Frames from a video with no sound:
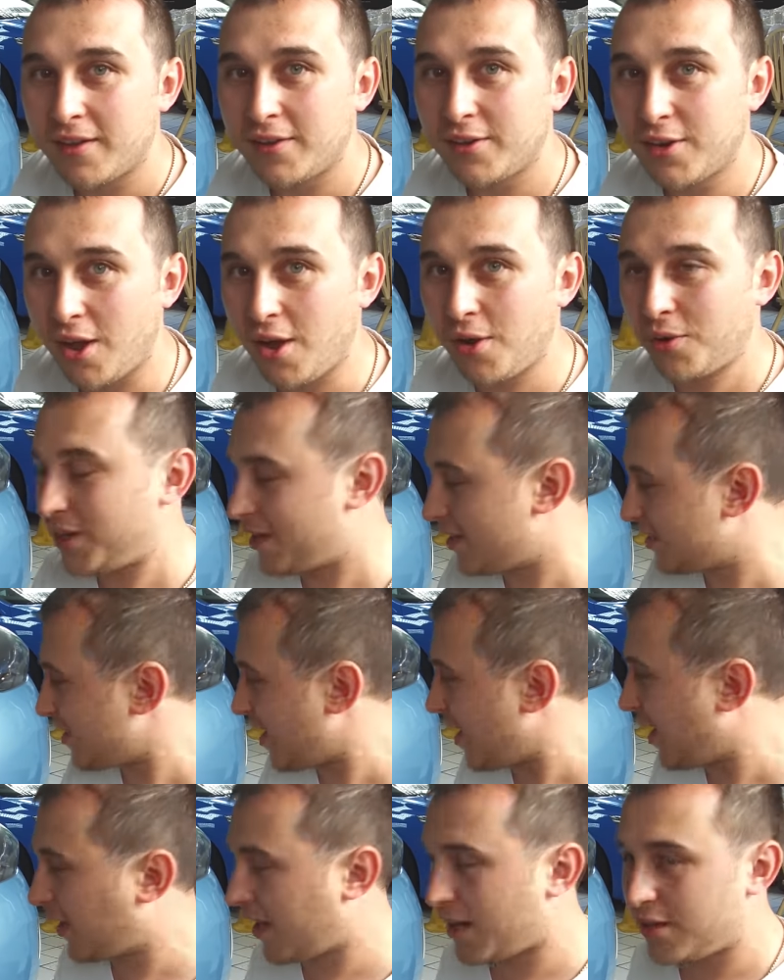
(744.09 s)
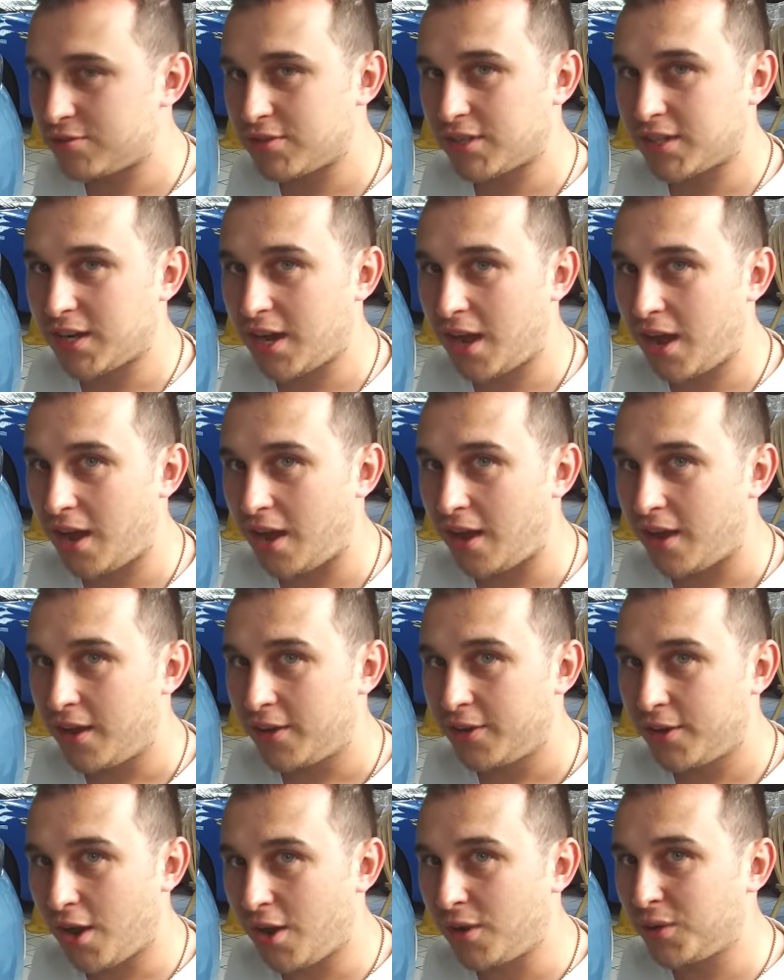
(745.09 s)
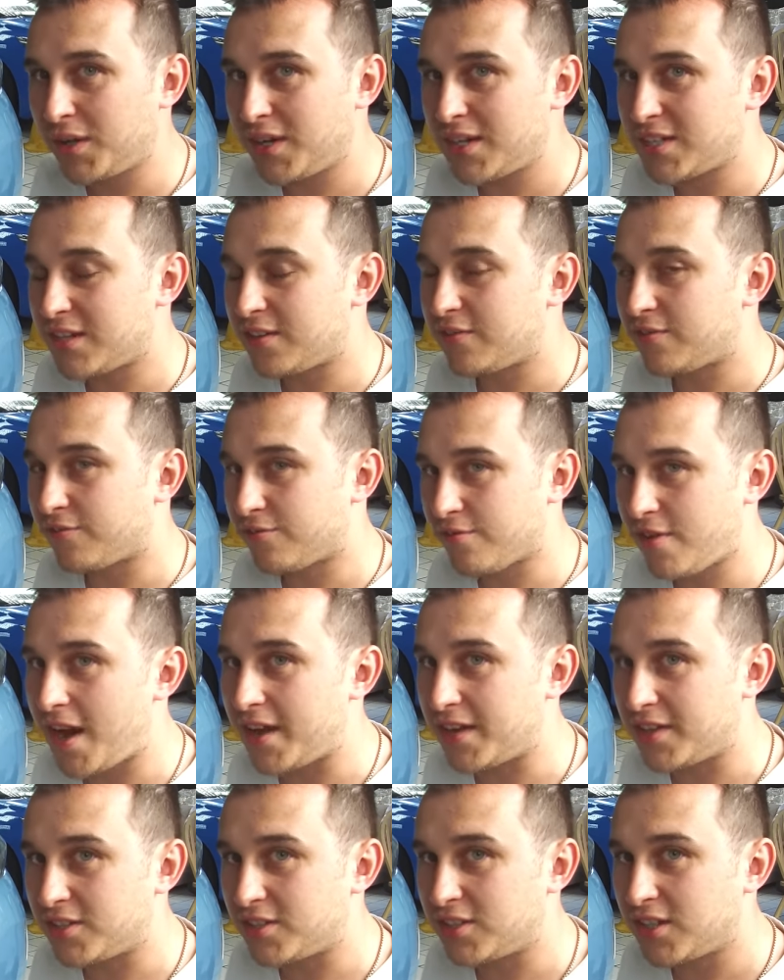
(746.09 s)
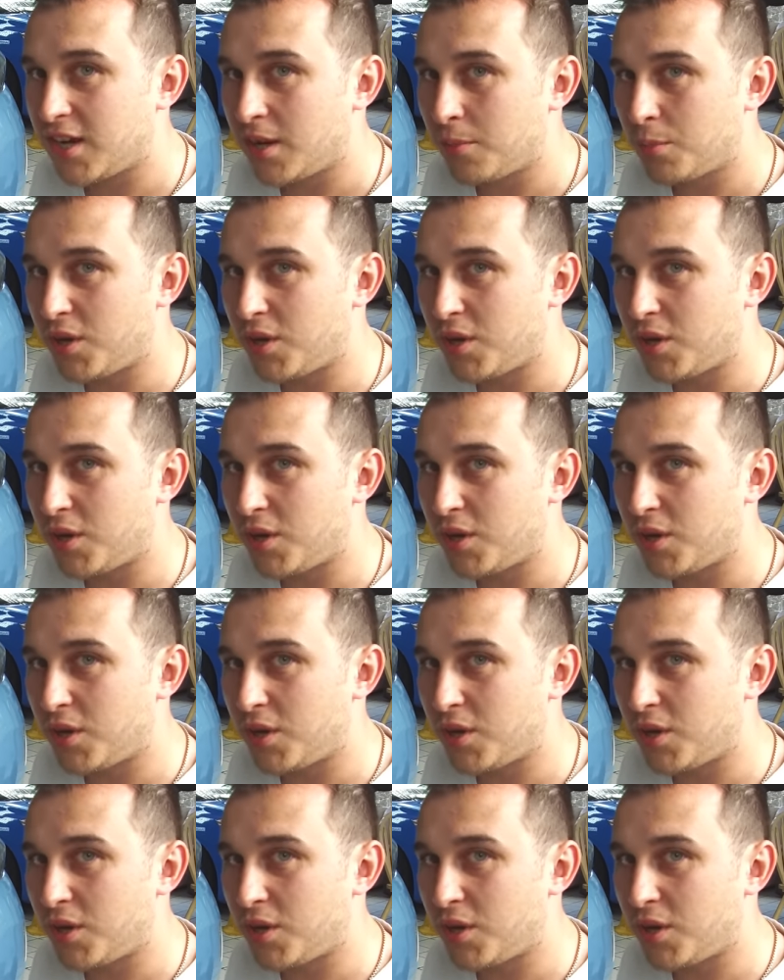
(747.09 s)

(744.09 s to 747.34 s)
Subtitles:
Not only is it an electric car, not only is it French,